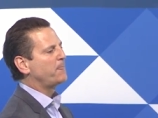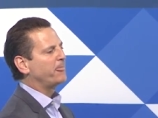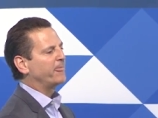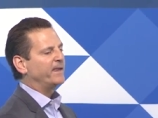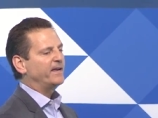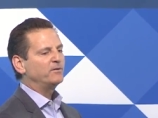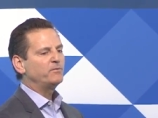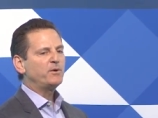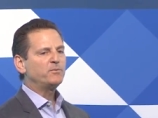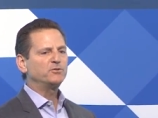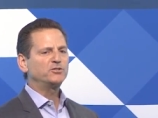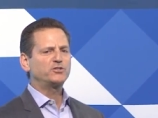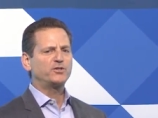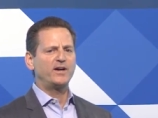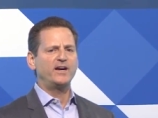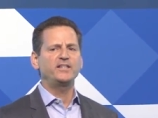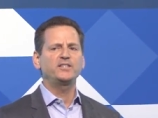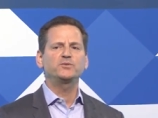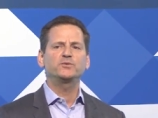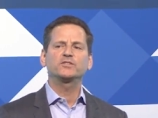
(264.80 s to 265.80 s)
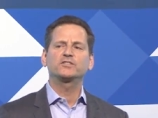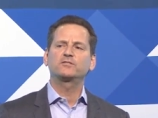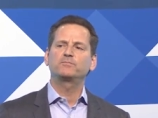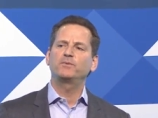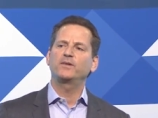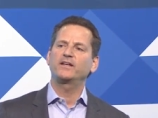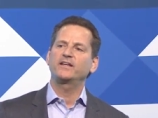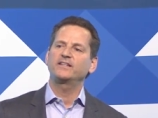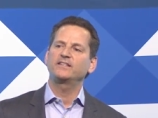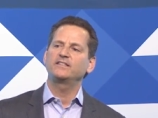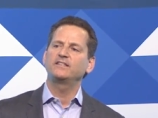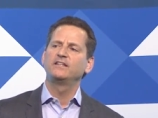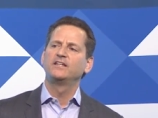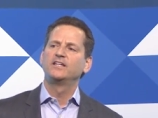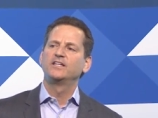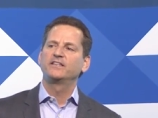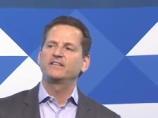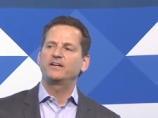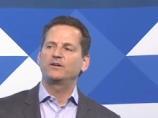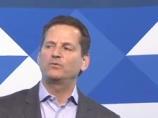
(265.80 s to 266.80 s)
and we were trying to explain
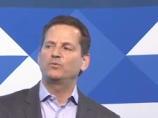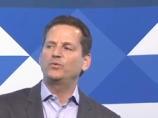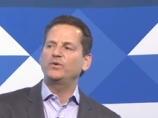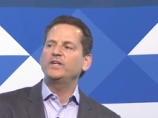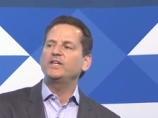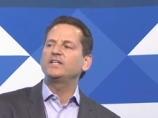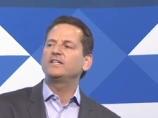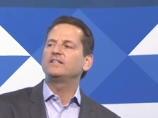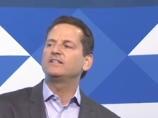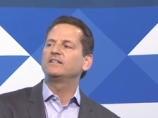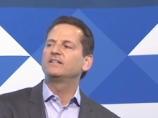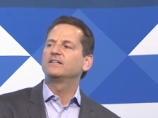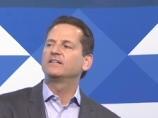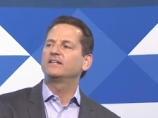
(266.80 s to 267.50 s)
that we,